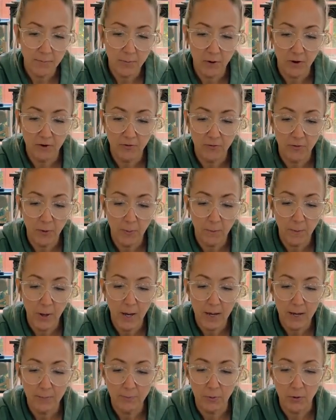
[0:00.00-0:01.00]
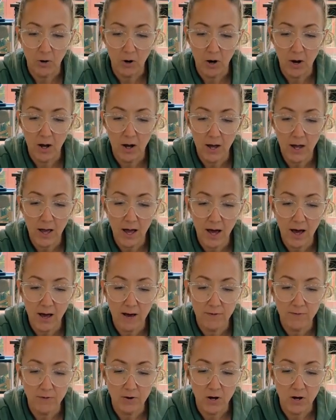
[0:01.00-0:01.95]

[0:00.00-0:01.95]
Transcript: of paper. I have